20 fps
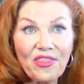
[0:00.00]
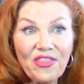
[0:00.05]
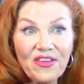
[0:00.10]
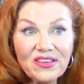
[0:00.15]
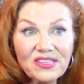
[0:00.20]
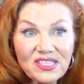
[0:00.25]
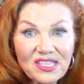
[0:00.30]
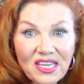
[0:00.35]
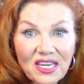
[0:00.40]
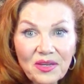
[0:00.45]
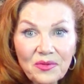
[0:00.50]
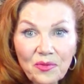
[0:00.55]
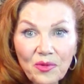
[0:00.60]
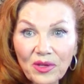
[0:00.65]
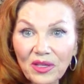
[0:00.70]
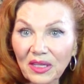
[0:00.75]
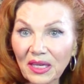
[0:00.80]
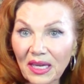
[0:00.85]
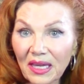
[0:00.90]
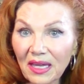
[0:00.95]
this can
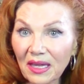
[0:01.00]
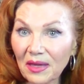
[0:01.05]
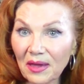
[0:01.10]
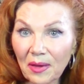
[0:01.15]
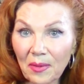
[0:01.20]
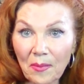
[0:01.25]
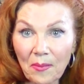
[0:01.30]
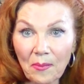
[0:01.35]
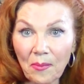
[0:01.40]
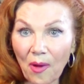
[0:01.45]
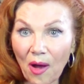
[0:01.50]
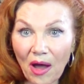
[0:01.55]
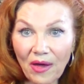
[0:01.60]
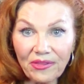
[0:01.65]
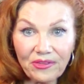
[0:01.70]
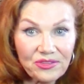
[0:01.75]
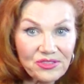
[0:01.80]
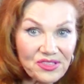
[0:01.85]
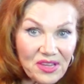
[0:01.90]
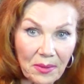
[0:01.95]
really
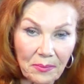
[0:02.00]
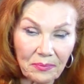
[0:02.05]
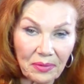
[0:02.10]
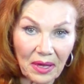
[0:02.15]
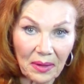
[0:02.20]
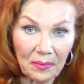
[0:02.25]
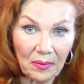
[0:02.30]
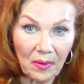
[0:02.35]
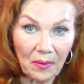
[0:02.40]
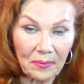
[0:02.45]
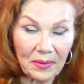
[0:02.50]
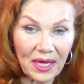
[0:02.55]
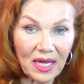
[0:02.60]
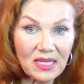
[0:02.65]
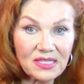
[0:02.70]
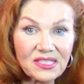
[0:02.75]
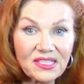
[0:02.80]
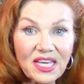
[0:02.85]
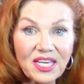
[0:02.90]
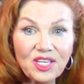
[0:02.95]
bother some people
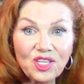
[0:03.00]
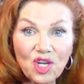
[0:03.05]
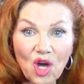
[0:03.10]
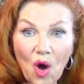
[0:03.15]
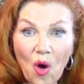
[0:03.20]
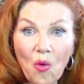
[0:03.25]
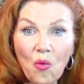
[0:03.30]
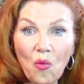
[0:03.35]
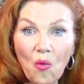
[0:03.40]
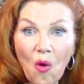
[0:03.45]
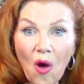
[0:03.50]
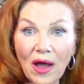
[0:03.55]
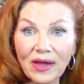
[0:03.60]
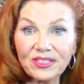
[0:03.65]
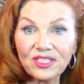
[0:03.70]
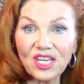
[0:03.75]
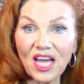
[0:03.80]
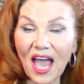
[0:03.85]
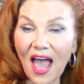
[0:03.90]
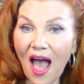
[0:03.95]
because they don't
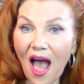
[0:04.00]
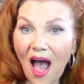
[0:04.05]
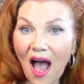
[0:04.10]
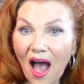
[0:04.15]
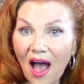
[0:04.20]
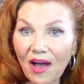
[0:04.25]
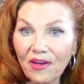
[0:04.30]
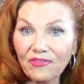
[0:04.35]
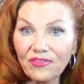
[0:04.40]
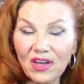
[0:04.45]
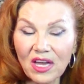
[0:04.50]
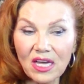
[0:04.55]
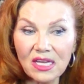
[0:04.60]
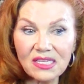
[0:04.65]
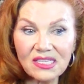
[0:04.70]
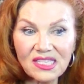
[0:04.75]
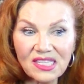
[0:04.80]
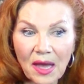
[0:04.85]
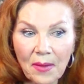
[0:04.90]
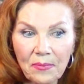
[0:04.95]
want to have
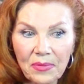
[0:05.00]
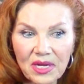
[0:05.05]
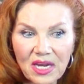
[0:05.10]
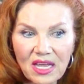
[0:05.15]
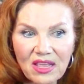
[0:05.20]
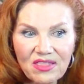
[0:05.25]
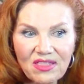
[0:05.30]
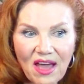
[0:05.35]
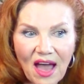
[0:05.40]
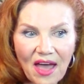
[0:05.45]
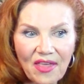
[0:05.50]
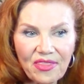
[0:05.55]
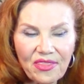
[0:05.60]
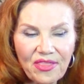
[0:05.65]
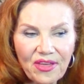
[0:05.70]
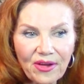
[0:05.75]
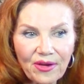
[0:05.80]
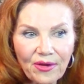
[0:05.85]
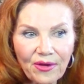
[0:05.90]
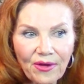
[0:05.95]
somebody that
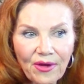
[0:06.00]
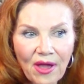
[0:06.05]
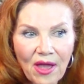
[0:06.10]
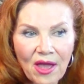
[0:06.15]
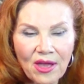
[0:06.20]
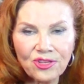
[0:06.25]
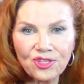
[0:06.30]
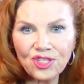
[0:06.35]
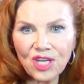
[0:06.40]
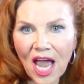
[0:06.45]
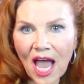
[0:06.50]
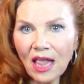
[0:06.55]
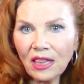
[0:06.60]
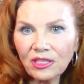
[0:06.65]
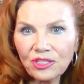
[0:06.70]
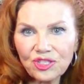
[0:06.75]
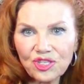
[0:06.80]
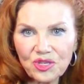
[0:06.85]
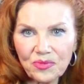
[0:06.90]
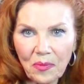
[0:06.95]
they're
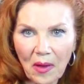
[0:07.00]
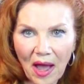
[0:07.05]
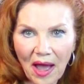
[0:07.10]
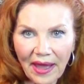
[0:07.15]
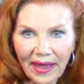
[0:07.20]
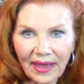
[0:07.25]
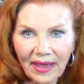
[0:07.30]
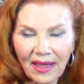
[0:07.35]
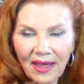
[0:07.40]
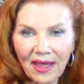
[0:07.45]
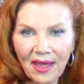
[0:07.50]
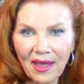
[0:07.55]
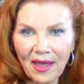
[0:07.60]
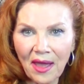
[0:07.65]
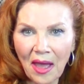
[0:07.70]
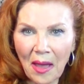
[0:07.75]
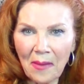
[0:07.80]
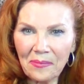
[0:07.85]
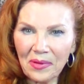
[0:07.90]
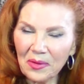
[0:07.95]
challenged by.
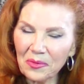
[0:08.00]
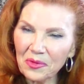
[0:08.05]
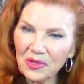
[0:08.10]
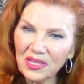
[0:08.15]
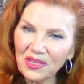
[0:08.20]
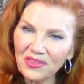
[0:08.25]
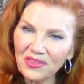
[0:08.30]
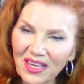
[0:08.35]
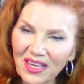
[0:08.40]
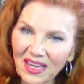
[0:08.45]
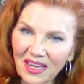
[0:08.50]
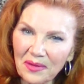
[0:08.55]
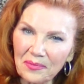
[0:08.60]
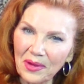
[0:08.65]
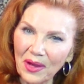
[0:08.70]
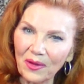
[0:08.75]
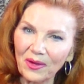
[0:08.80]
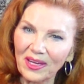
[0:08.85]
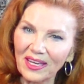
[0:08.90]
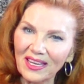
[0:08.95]
But think
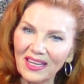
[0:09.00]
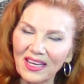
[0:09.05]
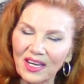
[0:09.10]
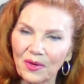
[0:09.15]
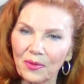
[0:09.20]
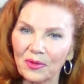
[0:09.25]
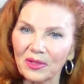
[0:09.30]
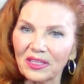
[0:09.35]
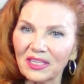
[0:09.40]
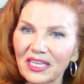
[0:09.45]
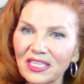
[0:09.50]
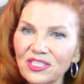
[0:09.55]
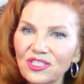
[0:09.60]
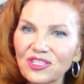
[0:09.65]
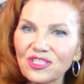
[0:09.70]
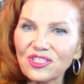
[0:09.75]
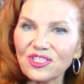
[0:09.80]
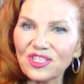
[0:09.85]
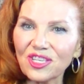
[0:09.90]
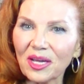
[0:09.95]
about it in a
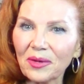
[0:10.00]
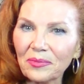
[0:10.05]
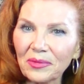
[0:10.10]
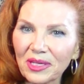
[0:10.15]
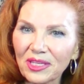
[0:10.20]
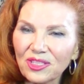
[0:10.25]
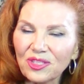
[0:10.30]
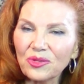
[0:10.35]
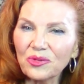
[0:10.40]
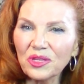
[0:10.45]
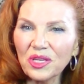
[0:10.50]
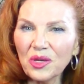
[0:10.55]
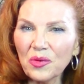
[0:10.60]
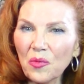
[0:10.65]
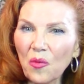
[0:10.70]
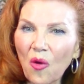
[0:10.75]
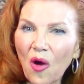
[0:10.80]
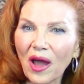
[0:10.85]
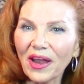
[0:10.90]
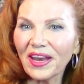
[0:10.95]
relationship, don't
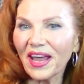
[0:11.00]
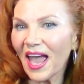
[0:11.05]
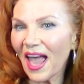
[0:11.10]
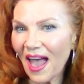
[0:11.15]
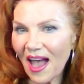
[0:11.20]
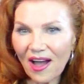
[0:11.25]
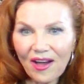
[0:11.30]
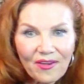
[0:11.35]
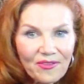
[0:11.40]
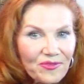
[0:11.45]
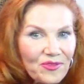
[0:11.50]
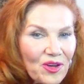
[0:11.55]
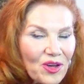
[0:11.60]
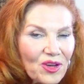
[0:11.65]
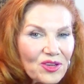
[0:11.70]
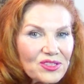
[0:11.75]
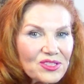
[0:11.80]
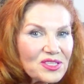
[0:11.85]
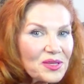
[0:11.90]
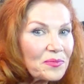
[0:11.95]
you want to have
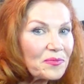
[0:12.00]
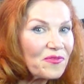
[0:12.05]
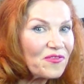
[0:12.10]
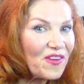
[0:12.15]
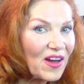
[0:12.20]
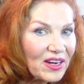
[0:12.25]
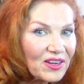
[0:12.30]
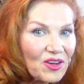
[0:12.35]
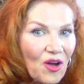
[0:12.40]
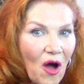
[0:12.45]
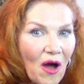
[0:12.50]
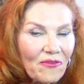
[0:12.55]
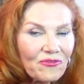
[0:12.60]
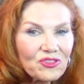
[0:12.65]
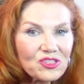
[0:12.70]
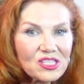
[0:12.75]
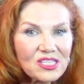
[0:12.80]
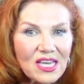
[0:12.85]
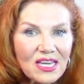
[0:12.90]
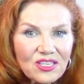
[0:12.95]
some fun
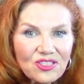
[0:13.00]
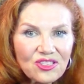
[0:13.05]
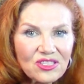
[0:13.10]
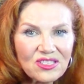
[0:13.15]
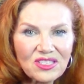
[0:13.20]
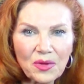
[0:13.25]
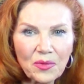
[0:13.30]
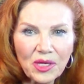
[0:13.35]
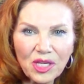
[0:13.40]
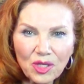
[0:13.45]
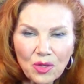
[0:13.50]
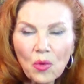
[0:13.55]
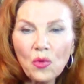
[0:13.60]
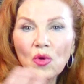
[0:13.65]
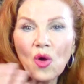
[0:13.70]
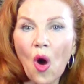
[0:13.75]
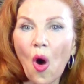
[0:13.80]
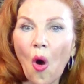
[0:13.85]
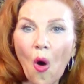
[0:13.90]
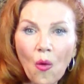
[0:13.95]
conversations that you
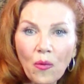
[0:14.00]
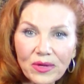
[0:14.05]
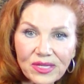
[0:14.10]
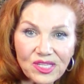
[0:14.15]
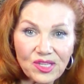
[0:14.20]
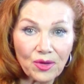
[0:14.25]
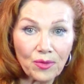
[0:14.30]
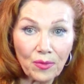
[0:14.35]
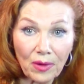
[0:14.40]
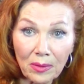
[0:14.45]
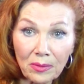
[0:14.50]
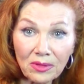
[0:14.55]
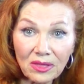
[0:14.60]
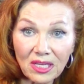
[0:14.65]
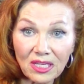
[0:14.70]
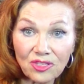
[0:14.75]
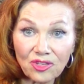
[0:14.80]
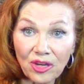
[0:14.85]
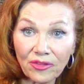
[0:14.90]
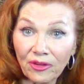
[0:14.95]
don't always agree
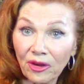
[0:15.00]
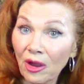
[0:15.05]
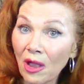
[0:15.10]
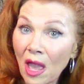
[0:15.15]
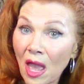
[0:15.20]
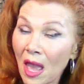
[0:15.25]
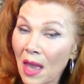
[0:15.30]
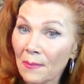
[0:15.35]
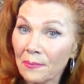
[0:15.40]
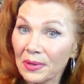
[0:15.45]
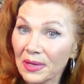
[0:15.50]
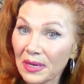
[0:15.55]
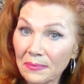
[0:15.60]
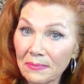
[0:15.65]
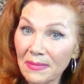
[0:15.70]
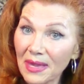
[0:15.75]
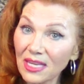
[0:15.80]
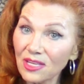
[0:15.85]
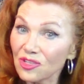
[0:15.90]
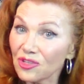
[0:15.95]
with each other, but
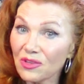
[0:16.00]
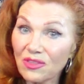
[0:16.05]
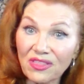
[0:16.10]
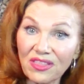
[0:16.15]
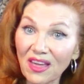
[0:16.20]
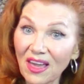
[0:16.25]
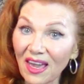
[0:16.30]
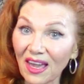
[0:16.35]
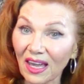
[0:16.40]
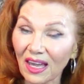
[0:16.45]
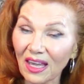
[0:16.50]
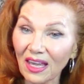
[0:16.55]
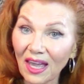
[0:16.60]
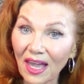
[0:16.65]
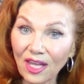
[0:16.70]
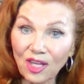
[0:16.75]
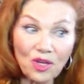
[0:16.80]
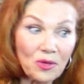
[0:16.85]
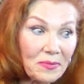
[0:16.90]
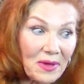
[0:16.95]
it makes you
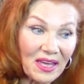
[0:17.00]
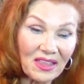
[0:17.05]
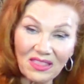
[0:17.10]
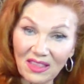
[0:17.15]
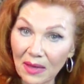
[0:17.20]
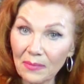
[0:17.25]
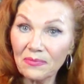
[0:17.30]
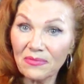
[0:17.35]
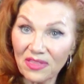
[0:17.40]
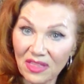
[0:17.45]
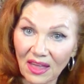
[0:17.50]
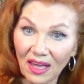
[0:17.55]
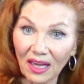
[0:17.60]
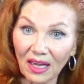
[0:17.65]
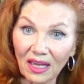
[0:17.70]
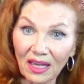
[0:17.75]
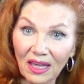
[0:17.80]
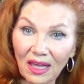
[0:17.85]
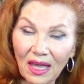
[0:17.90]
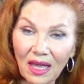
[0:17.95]
think and you make them
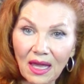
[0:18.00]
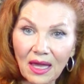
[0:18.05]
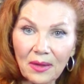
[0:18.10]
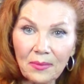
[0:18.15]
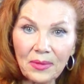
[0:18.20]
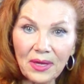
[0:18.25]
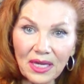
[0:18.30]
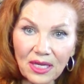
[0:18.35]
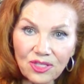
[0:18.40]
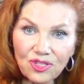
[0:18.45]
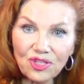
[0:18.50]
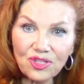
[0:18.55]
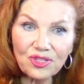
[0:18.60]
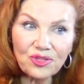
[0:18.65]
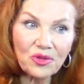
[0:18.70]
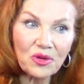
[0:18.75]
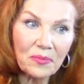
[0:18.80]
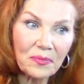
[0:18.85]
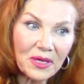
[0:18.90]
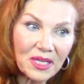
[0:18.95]
think because you're
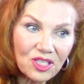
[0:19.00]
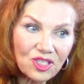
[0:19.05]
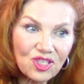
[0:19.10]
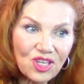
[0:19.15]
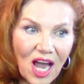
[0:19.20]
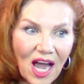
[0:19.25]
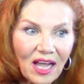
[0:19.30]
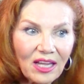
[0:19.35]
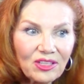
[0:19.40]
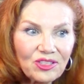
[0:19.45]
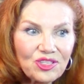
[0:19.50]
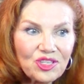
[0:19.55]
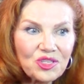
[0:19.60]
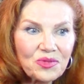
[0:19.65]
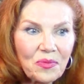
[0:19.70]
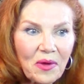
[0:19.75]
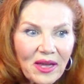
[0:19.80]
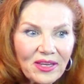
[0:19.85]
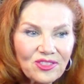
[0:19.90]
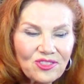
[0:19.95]
sort of being
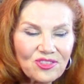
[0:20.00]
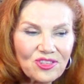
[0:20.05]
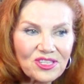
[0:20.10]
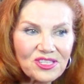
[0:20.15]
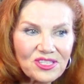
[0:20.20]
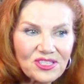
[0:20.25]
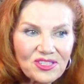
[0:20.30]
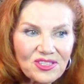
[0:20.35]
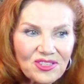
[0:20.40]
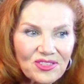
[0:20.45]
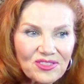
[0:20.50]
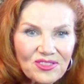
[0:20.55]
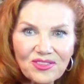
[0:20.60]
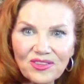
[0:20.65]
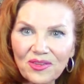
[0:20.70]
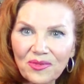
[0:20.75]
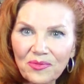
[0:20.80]
challenged by just